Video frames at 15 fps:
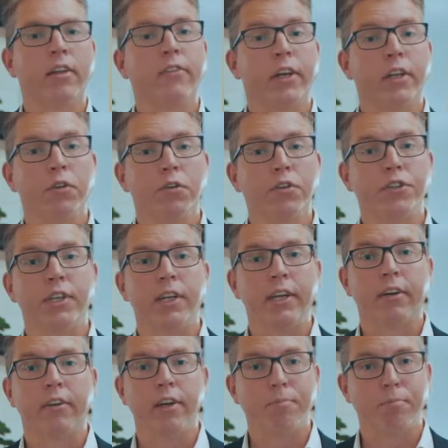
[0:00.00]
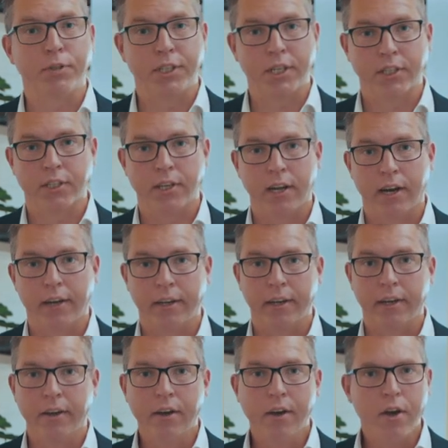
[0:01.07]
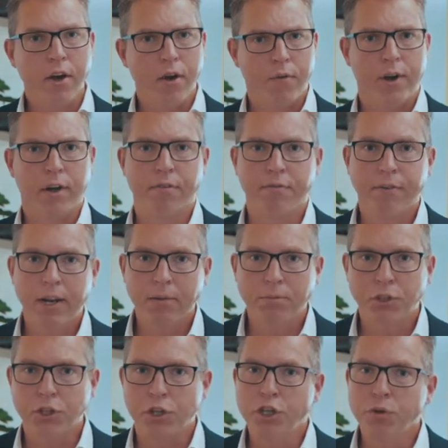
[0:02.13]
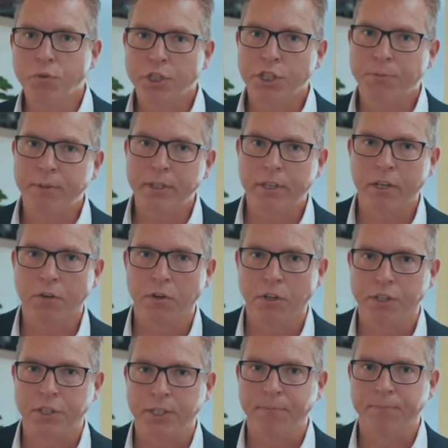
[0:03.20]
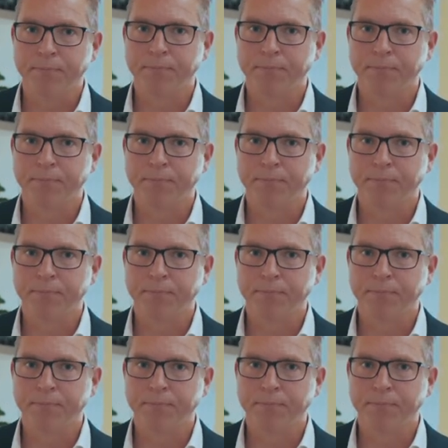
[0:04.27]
and technology leader in projection lighting with our Philips UHP technology.